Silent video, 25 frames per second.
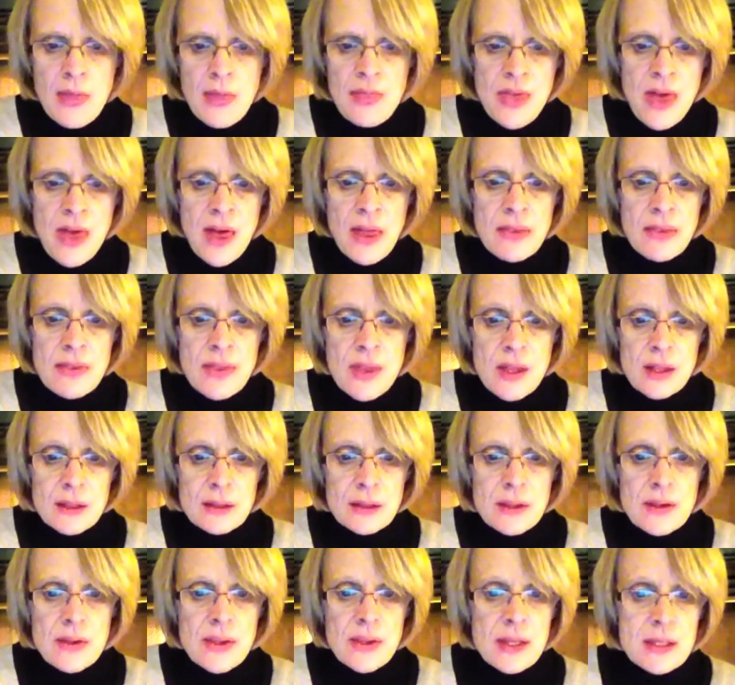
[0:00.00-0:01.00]
Then
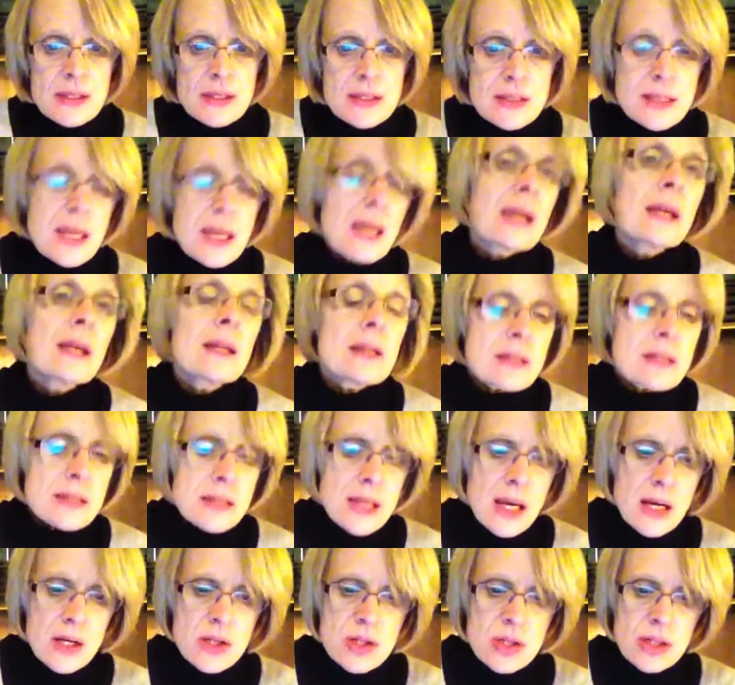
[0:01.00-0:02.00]
the second
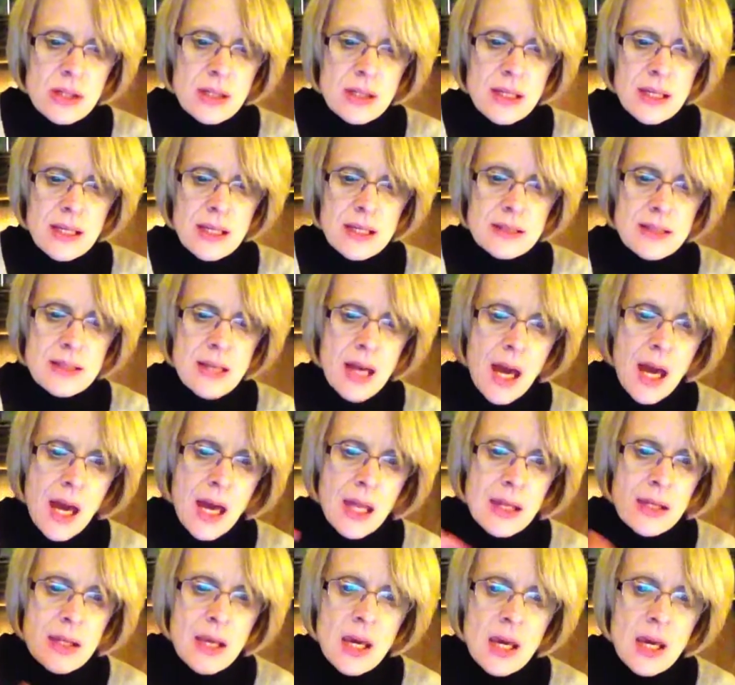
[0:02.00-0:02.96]
section is on